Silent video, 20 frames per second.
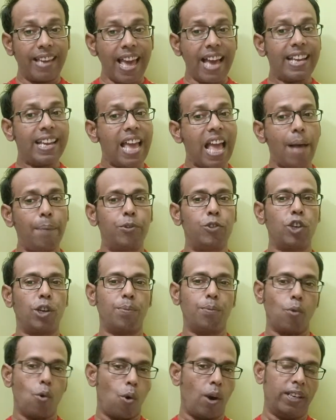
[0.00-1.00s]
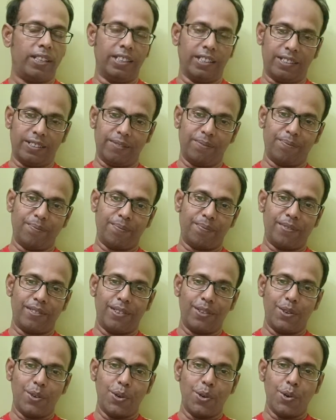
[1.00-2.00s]
absorbs water,
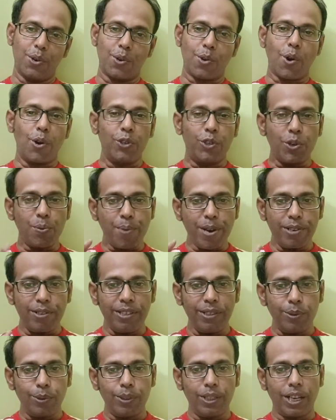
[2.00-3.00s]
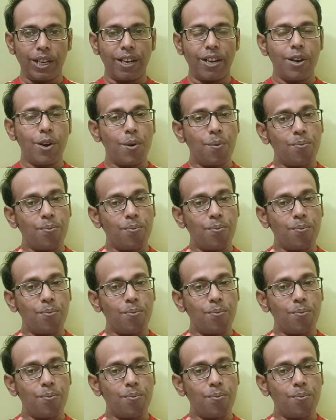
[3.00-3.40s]
contributing to the